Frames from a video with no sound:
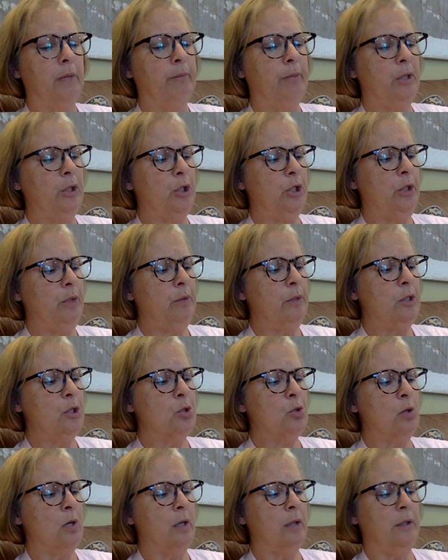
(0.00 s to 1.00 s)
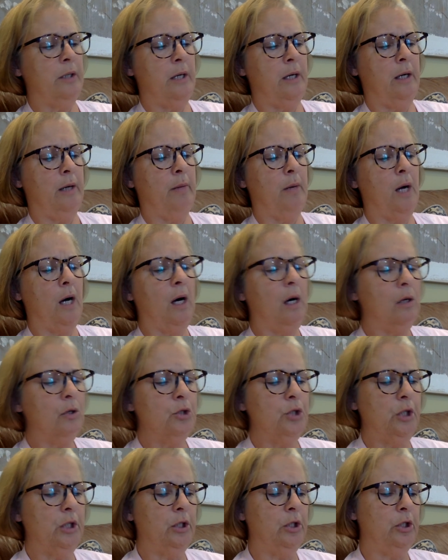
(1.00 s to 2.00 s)
But she was struck dumb. All
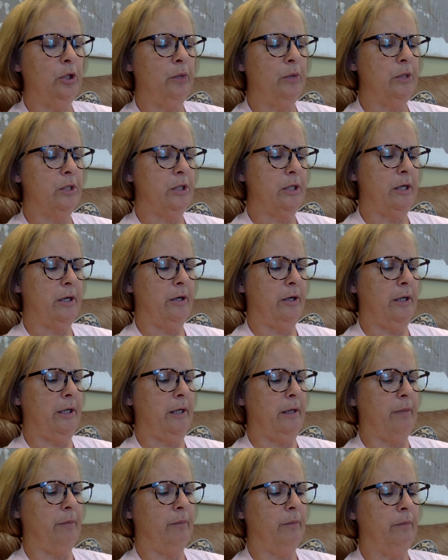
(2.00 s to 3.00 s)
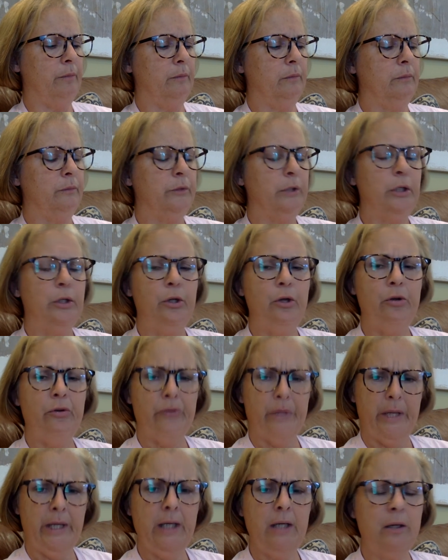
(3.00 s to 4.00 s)
she could do was stare at him. You
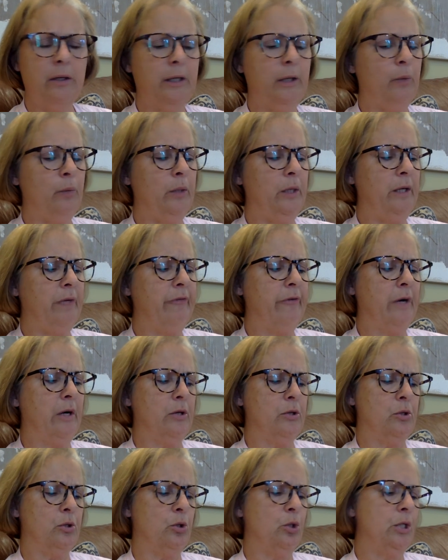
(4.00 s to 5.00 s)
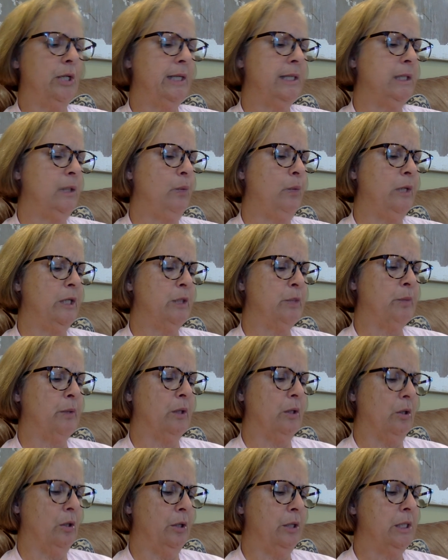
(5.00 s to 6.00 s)
think on it, Winnie Foster, Jesse whispered
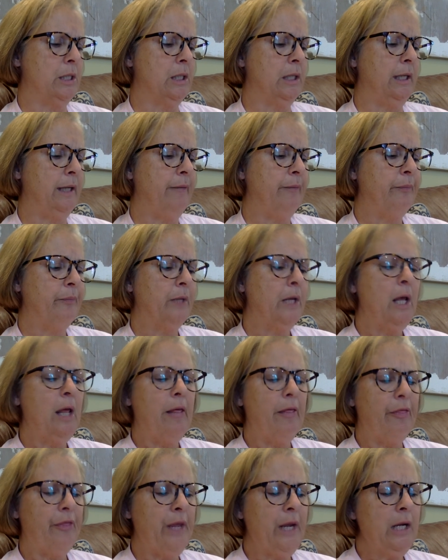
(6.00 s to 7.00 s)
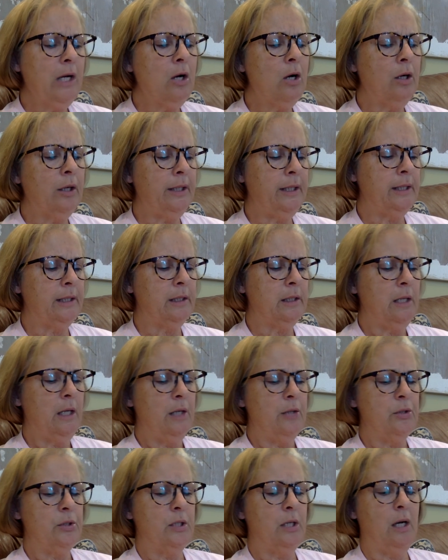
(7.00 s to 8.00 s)
earnestly. Think on it
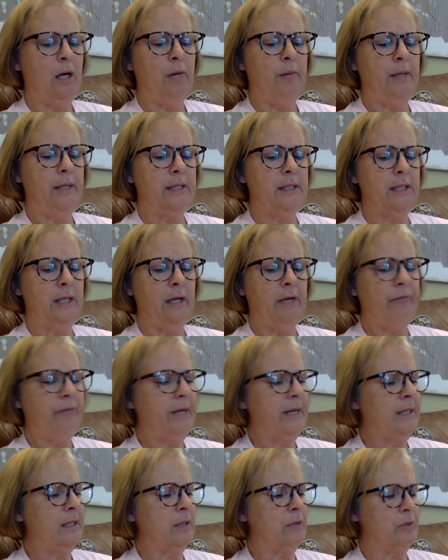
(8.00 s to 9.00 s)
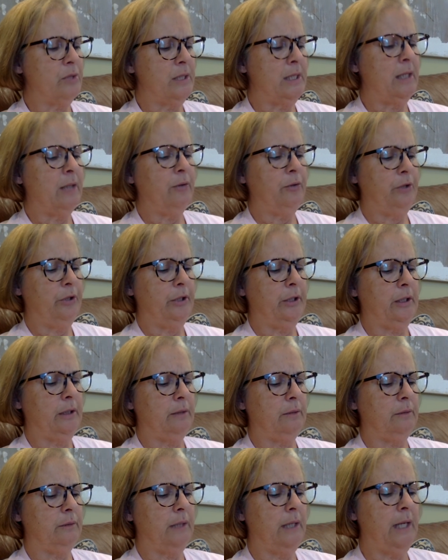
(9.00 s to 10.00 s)
some and see if that don't sound good.
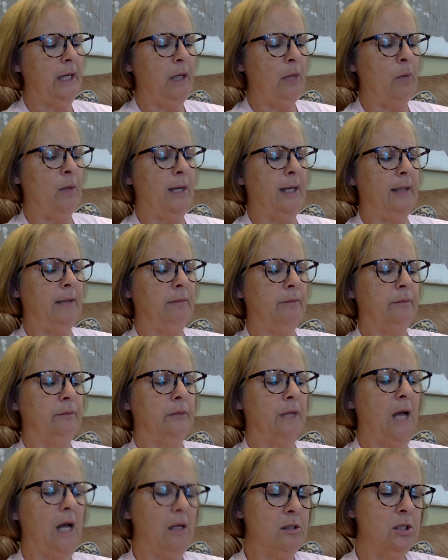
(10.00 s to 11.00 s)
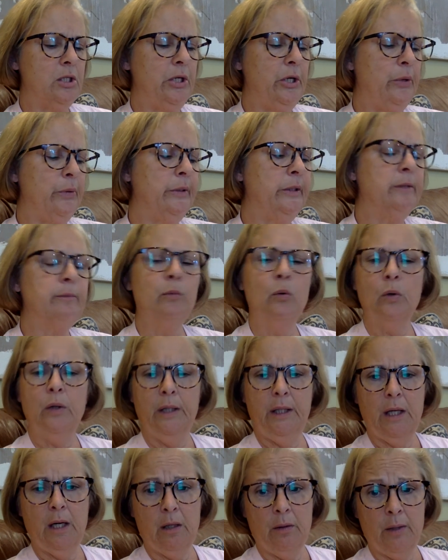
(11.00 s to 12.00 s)
Anyway, I'll see you in the
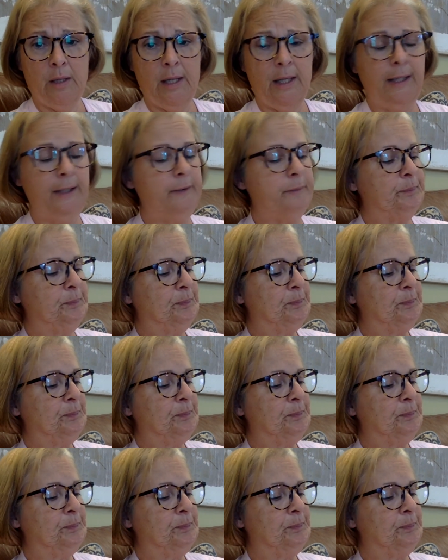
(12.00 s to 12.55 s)
morning, all right?